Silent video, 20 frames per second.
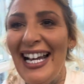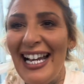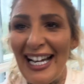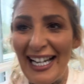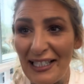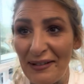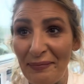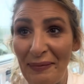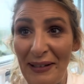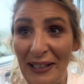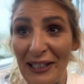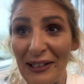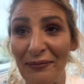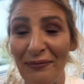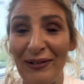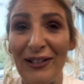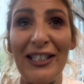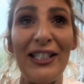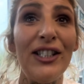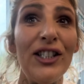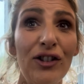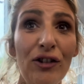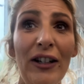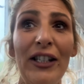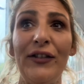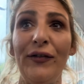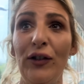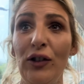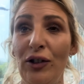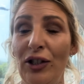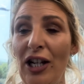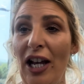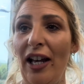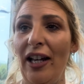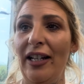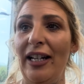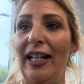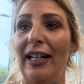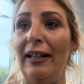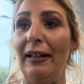It's been a stressful
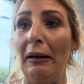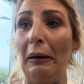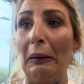journey.